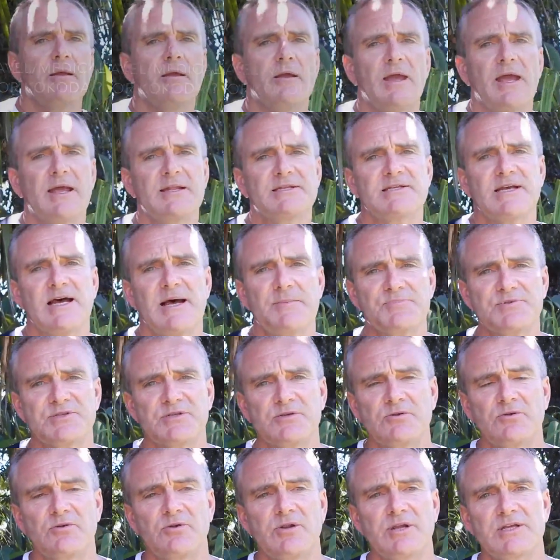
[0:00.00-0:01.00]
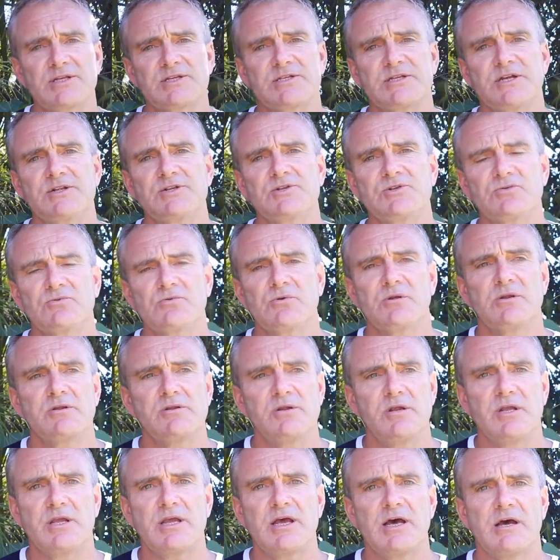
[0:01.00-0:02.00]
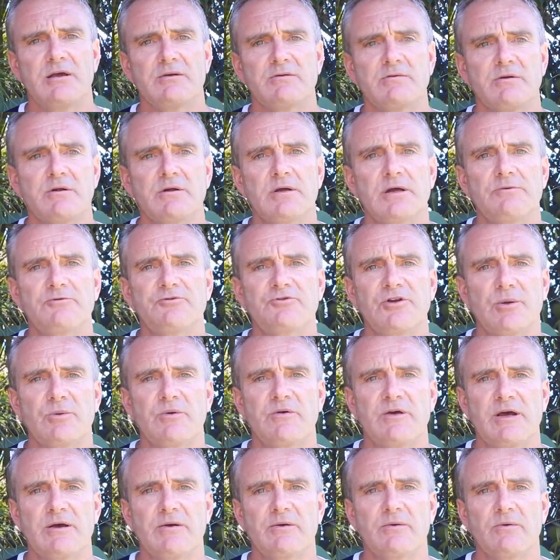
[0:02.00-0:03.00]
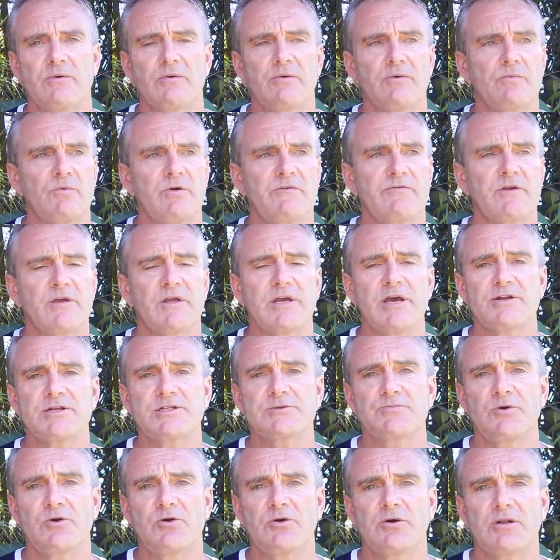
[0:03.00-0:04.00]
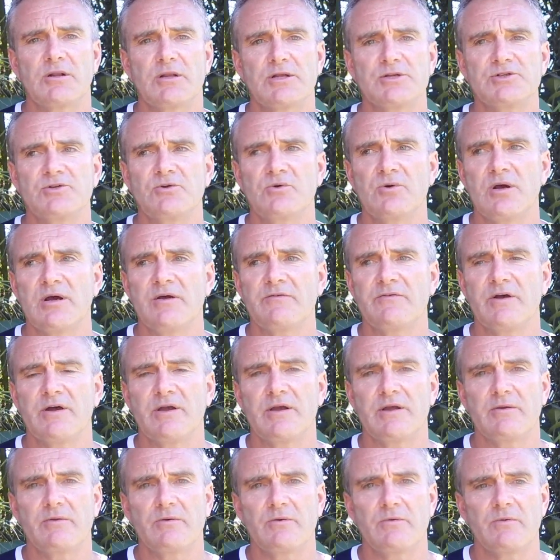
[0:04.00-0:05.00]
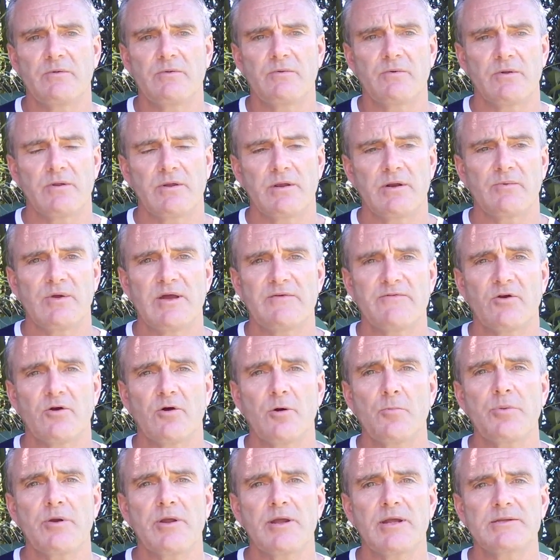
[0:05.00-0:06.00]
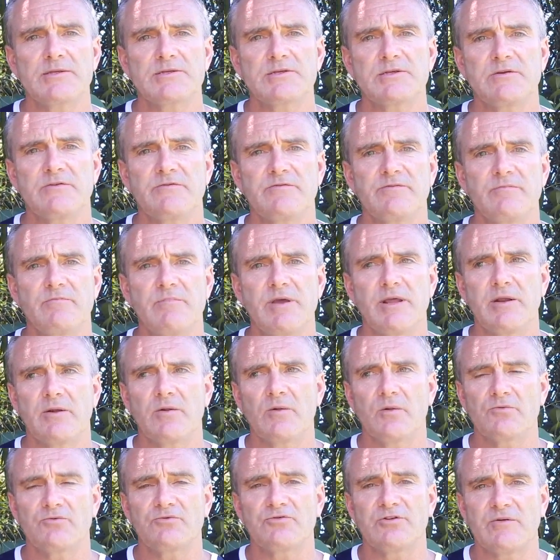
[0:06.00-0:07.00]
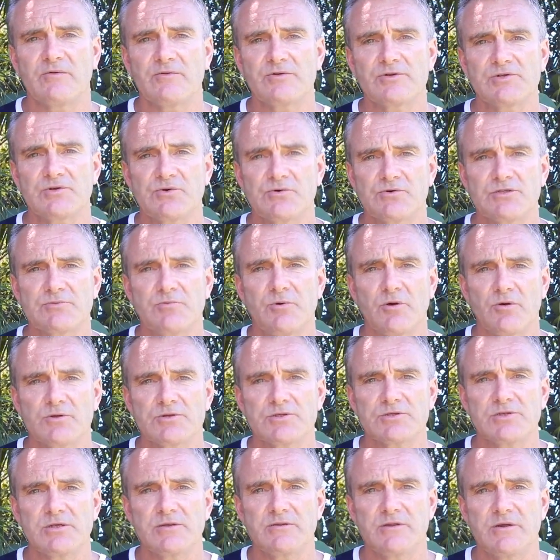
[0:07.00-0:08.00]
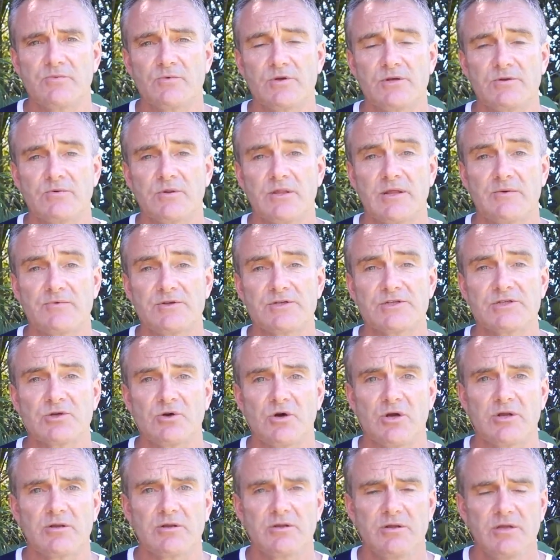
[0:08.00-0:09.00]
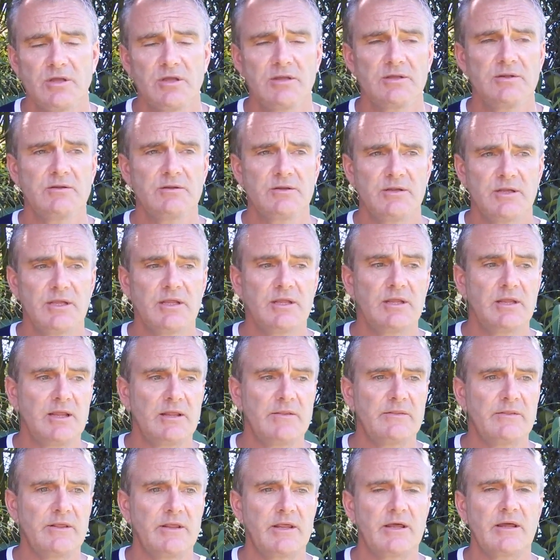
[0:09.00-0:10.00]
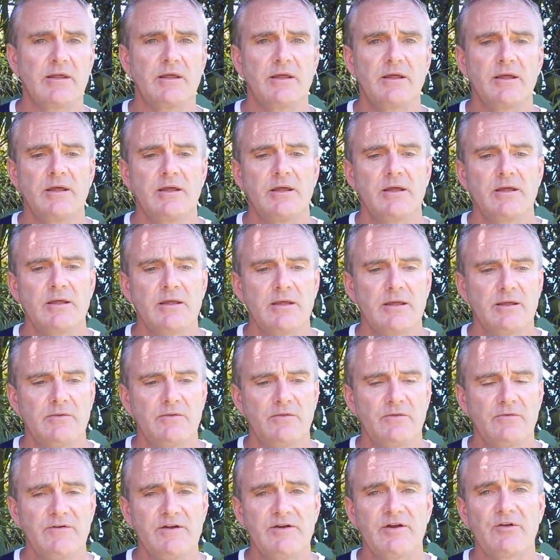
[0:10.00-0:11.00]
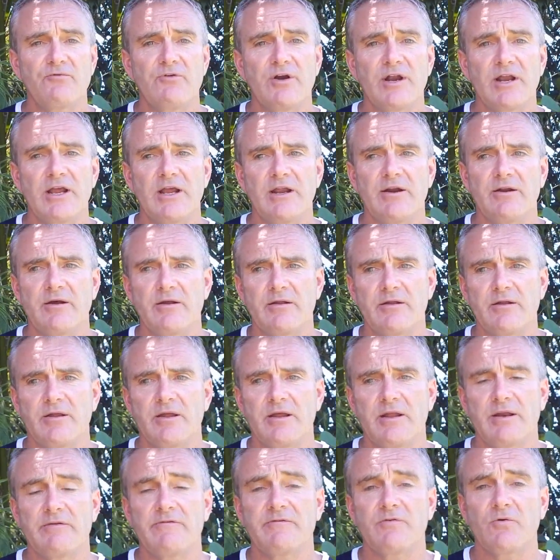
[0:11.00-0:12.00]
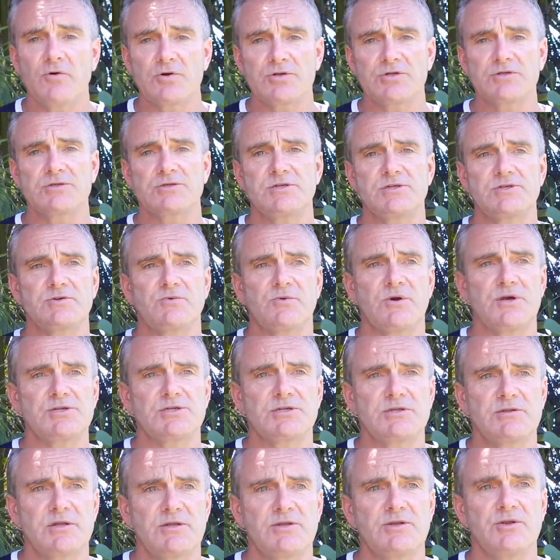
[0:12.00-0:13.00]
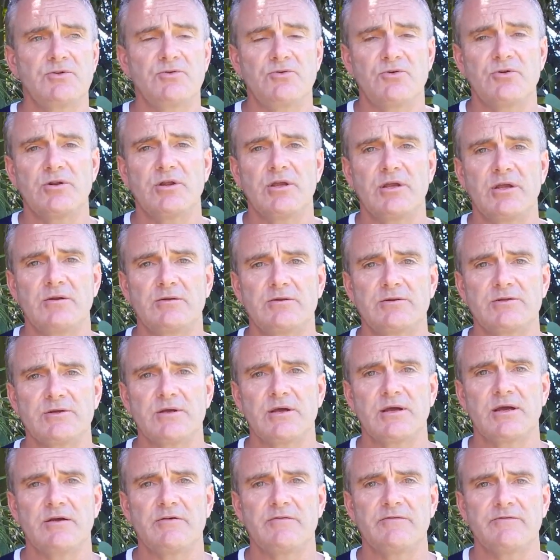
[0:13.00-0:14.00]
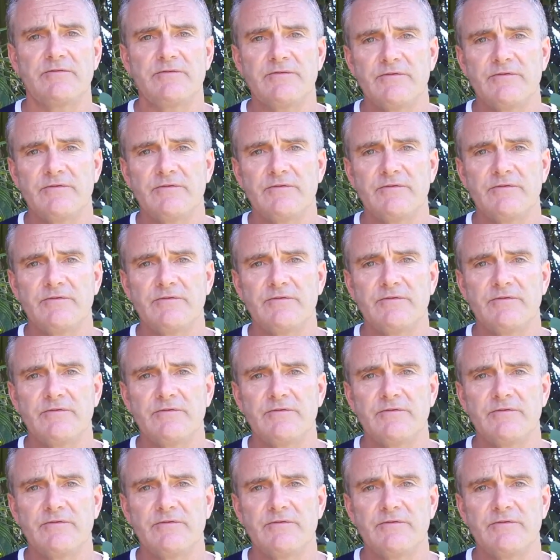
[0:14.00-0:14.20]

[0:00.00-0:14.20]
It's absolutely essential. You can't trek with Kokoda Spirit unless you have we have a comprehensive medical and travel insurance policy that we cite. In the very rare and unfortunate situation that you do need to have